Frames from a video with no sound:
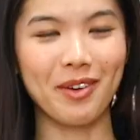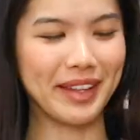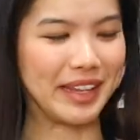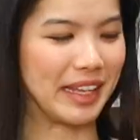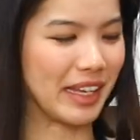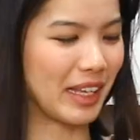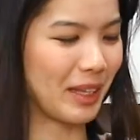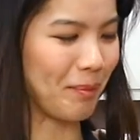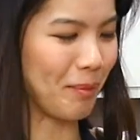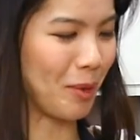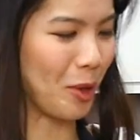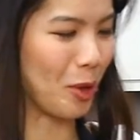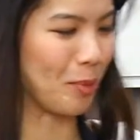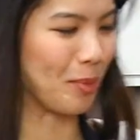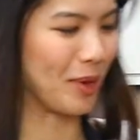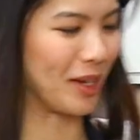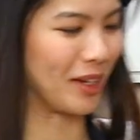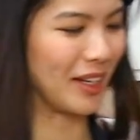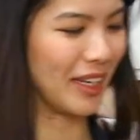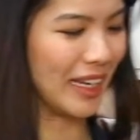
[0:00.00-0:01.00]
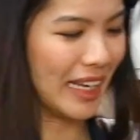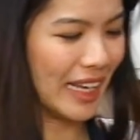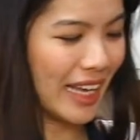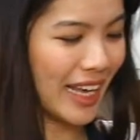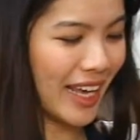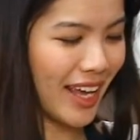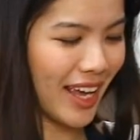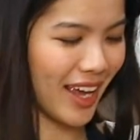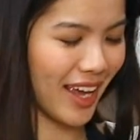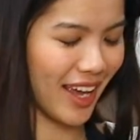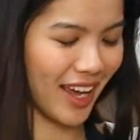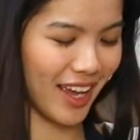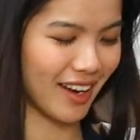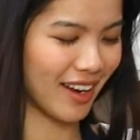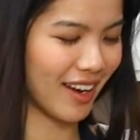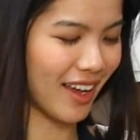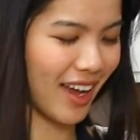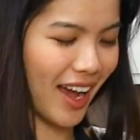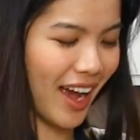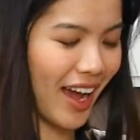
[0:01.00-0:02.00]
at this moment,
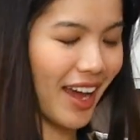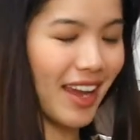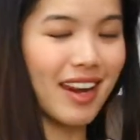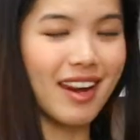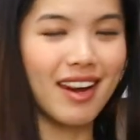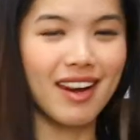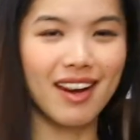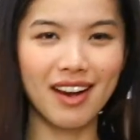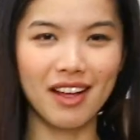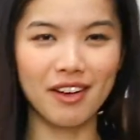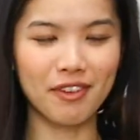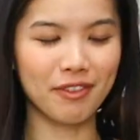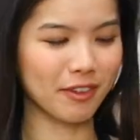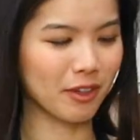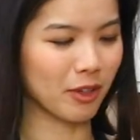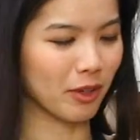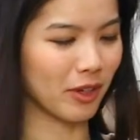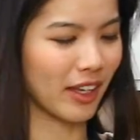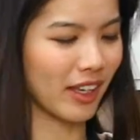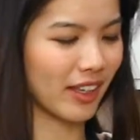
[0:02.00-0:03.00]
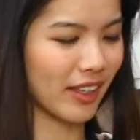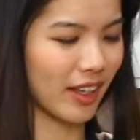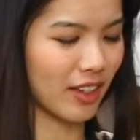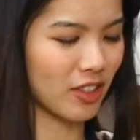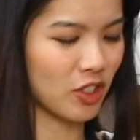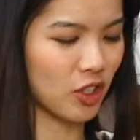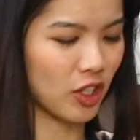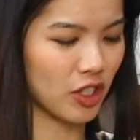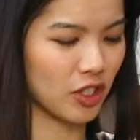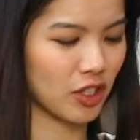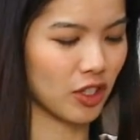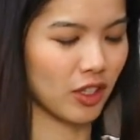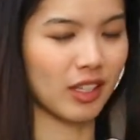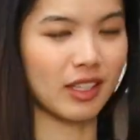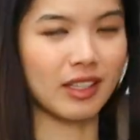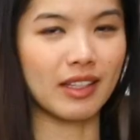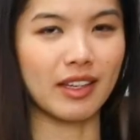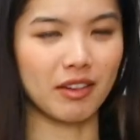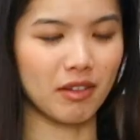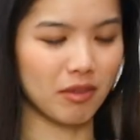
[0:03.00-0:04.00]
and I love cooking such
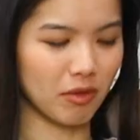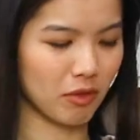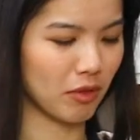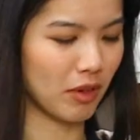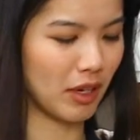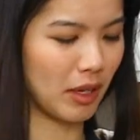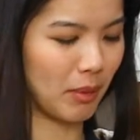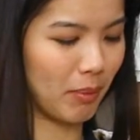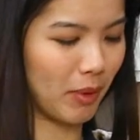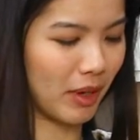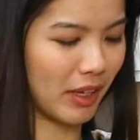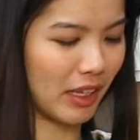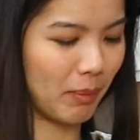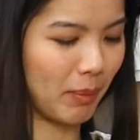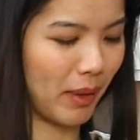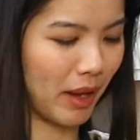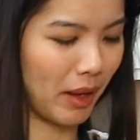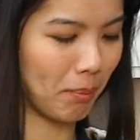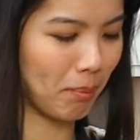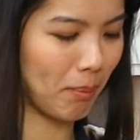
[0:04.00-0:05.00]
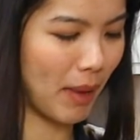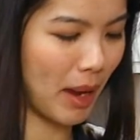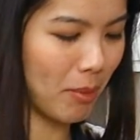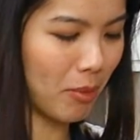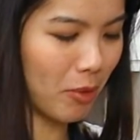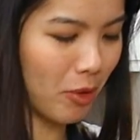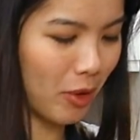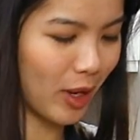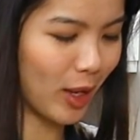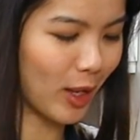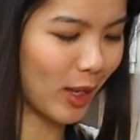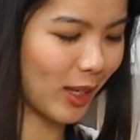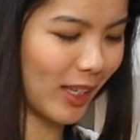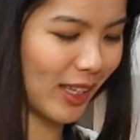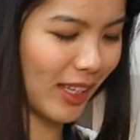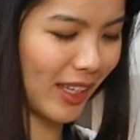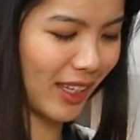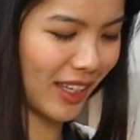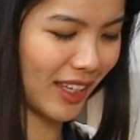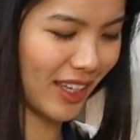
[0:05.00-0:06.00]
dishes that really brings back
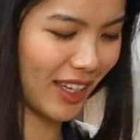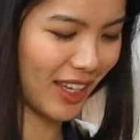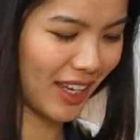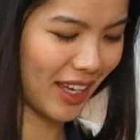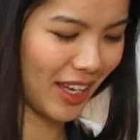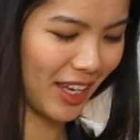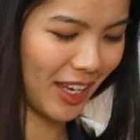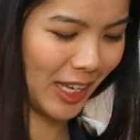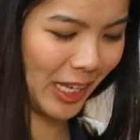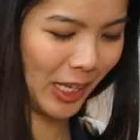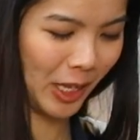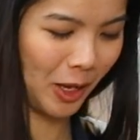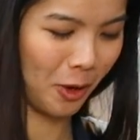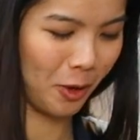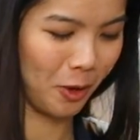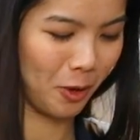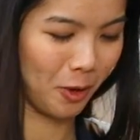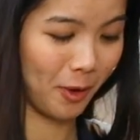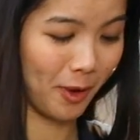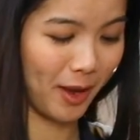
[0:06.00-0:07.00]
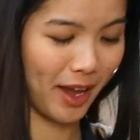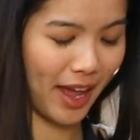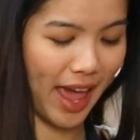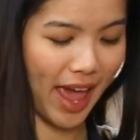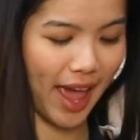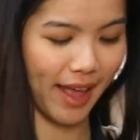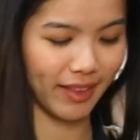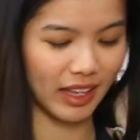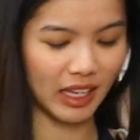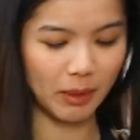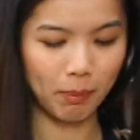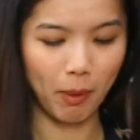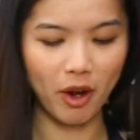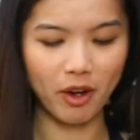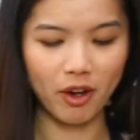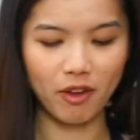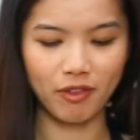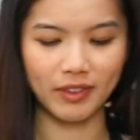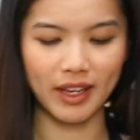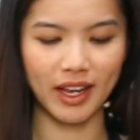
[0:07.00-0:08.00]
memories. So at this
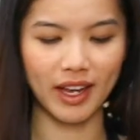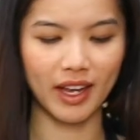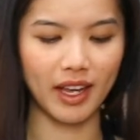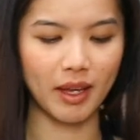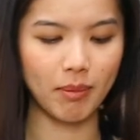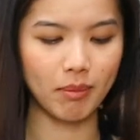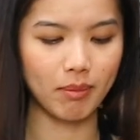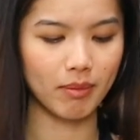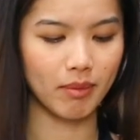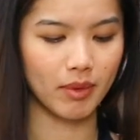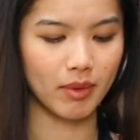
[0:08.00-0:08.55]
point of time,